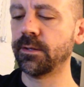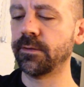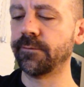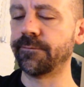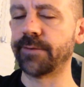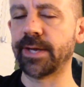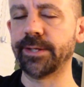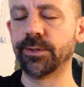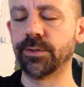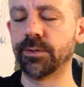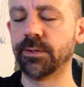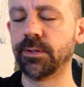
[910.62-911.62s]

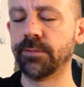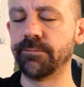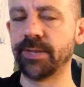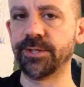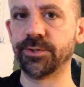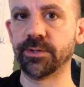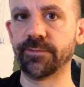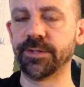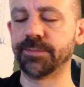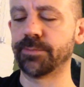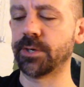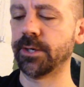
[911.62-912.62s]
Final measure of
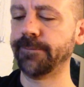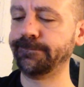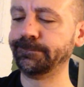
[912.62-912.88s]
this bar,